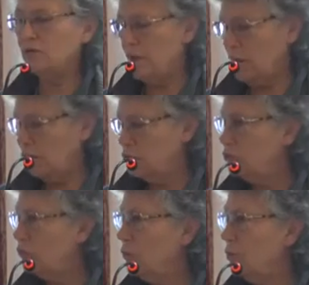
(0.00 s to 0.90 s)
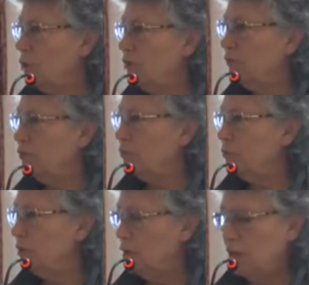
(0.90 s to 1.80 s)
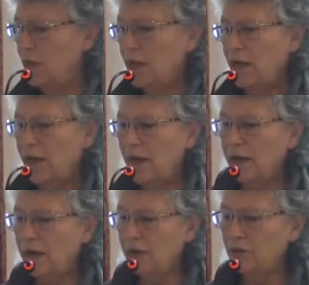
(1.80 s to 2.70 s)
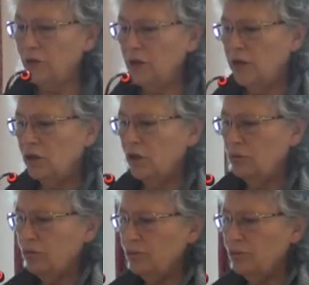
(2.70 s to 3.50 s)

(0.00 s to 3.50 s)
around to all of you. And I thought I'd go